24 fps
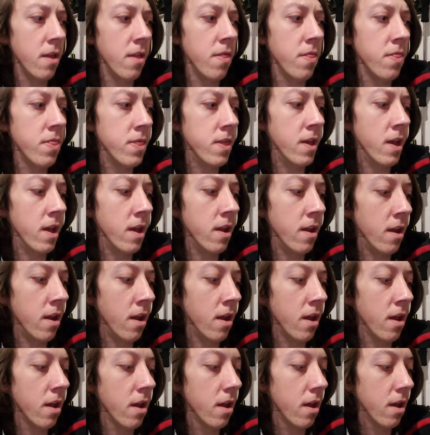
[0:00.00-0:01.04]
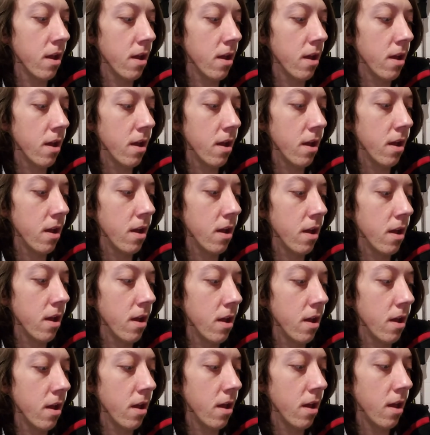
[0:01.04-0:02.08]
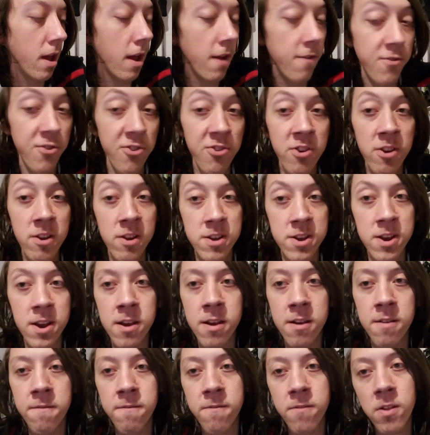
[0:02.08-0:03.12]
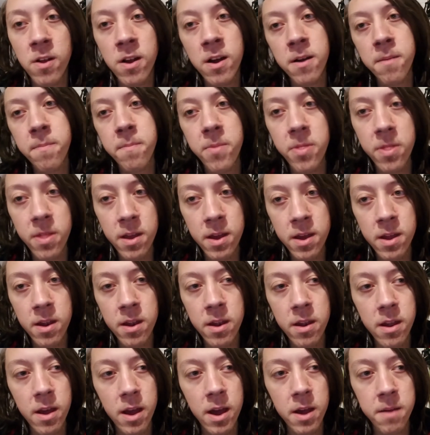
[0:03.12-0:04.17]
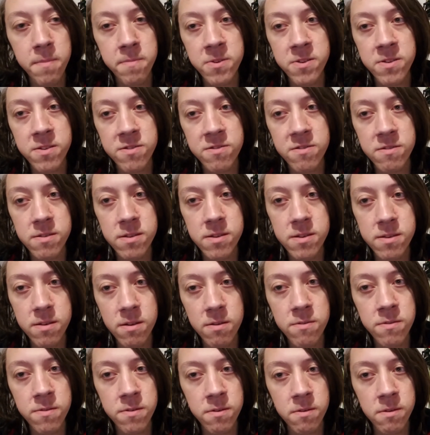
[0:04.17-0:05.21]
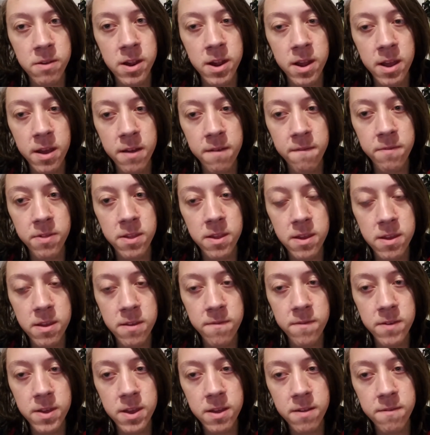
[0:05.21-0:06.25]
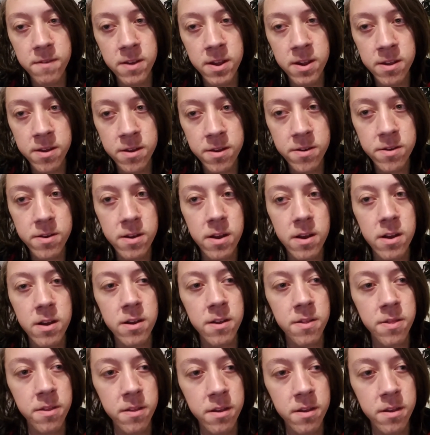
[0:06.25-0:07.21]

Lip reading: Then after check check on flop, then out of position is also going to have the EV advantage on